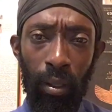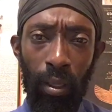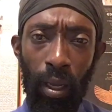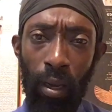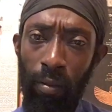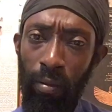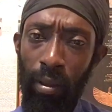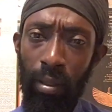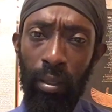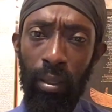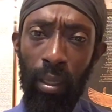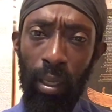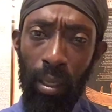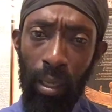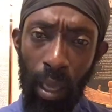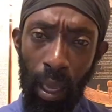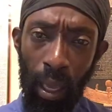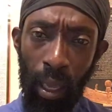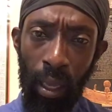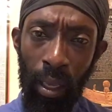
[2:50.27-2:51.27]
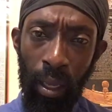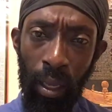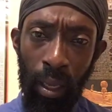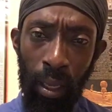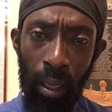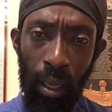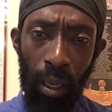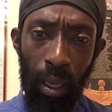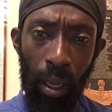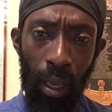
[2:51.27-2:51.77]
Herod say, yeah?
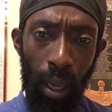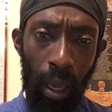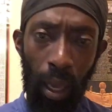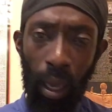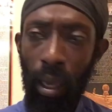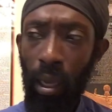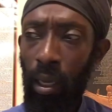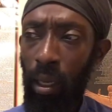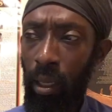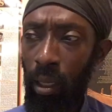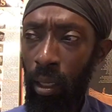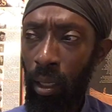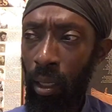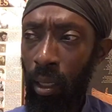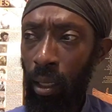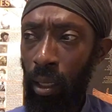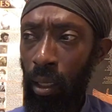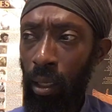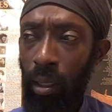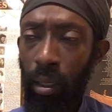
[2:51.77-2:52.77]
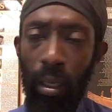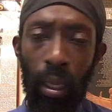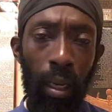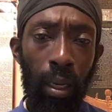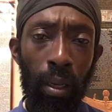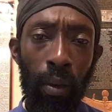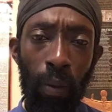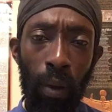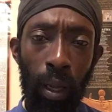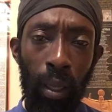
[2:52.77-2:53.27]
Hey,
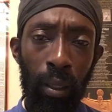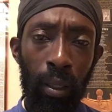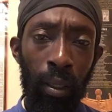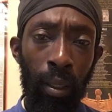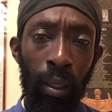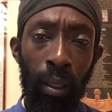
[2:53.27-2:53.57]
tell you what.